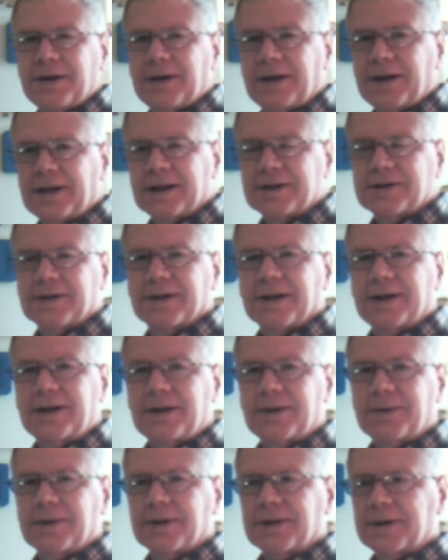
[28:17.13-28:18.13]
And that's all they
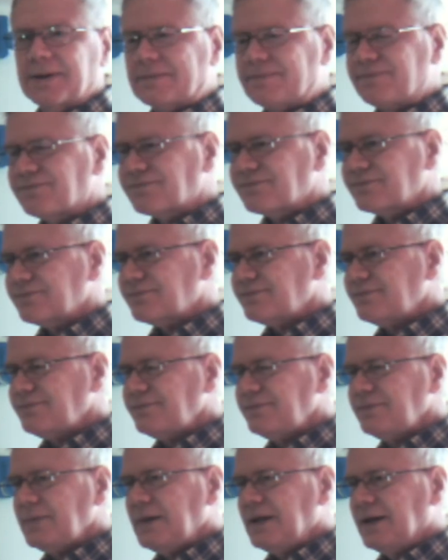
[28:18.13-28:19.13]
did with it.
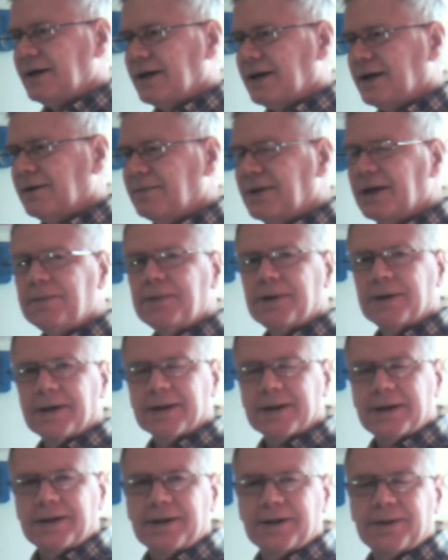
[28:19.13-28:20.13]
And maybe all
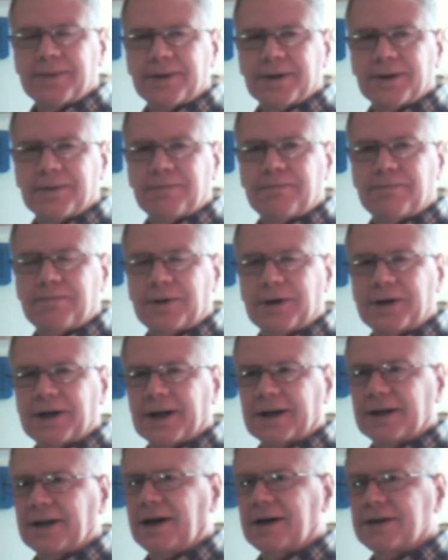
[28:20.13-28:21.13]
they did with
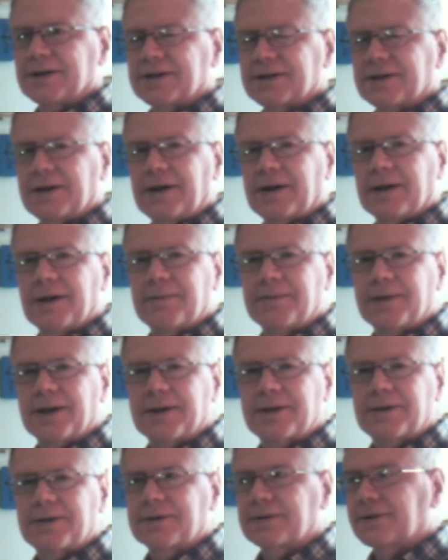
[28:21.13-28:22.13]
projectiles at all, I'm
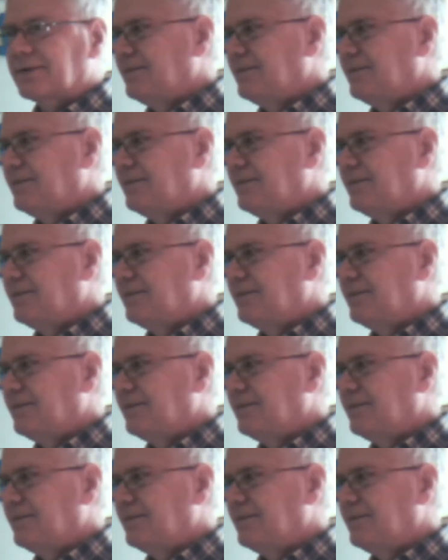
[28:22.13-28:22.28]
not sure.